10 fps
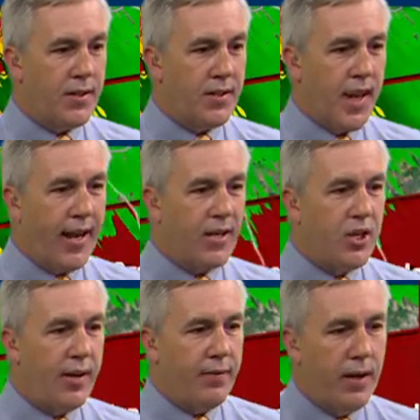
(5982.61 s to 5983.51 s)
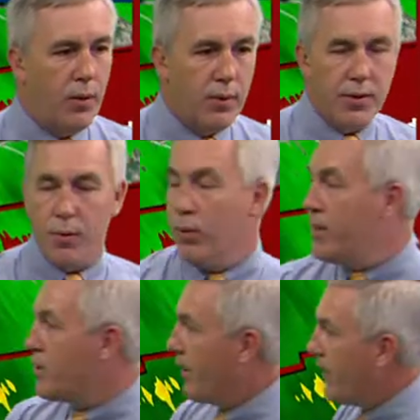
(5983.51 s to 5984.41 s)
It's kind of shifted. It was
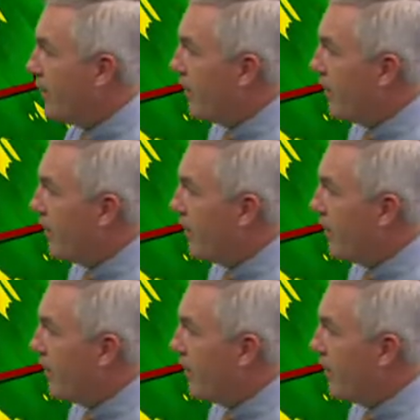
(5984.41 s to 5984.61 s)
originally